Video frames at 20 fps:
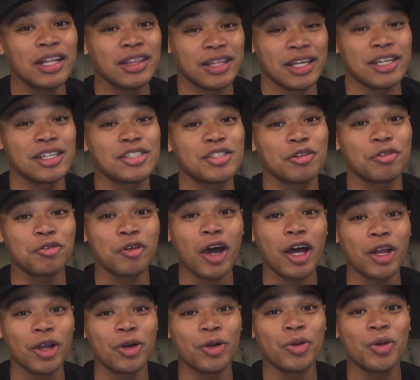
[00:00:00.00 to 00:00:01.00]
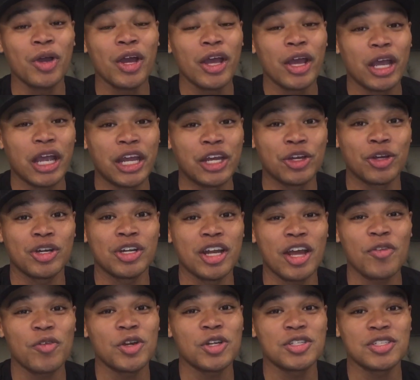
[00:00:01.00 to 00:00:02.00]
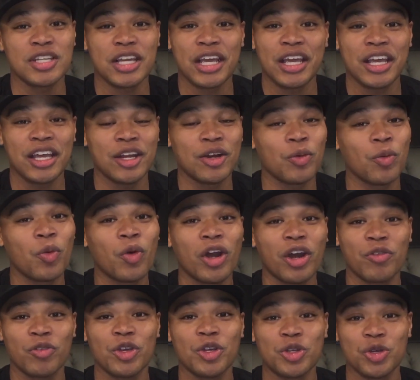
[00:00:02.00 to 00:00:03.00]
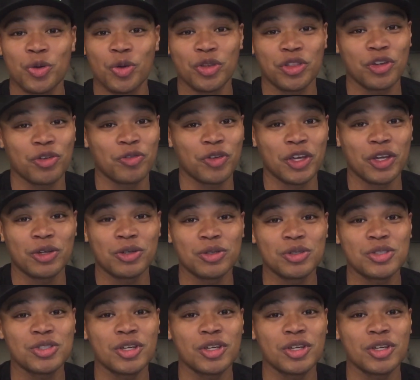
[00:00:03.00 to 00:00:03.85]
things to follow in your endeavors in whatever you do with your vehicle.